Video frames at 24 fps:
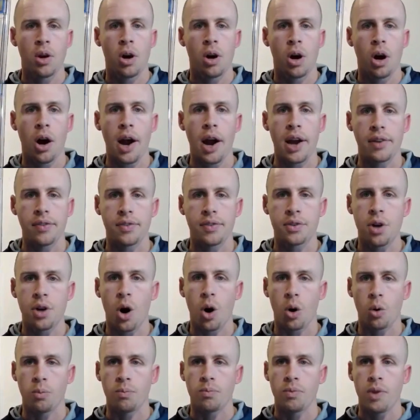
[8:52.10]
All right,
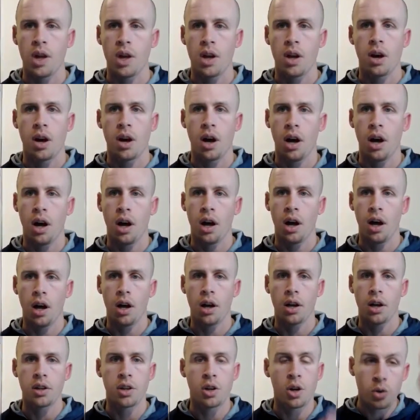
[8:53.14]
so,
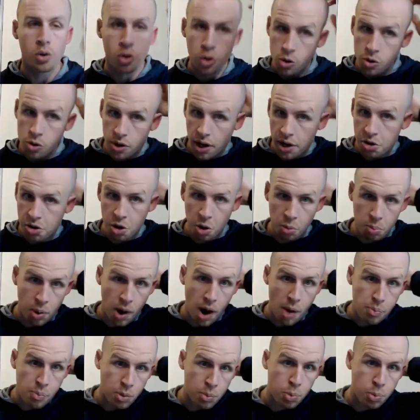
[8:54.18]
you know, usually I share
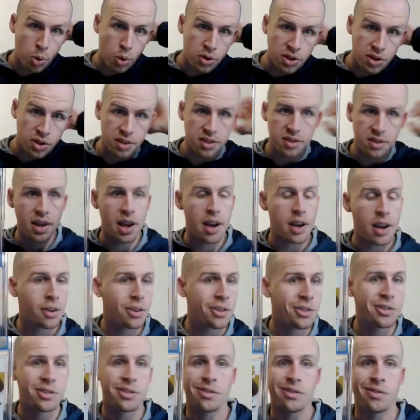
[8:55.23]
pop reports and
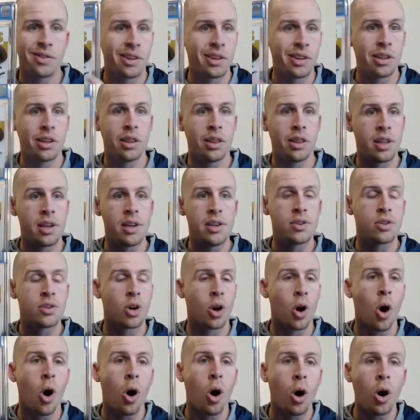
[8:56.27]
sales. These
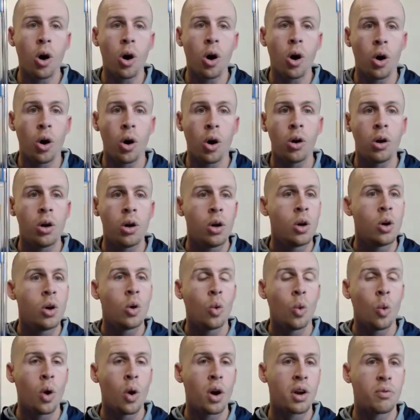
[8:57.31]
are all
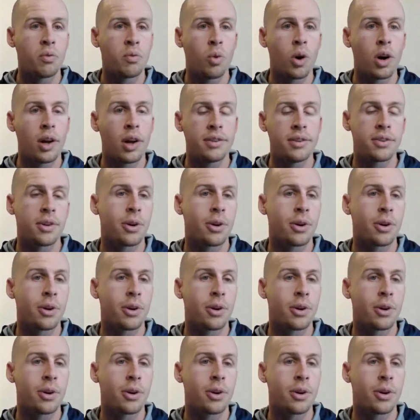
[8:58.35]
one of ones.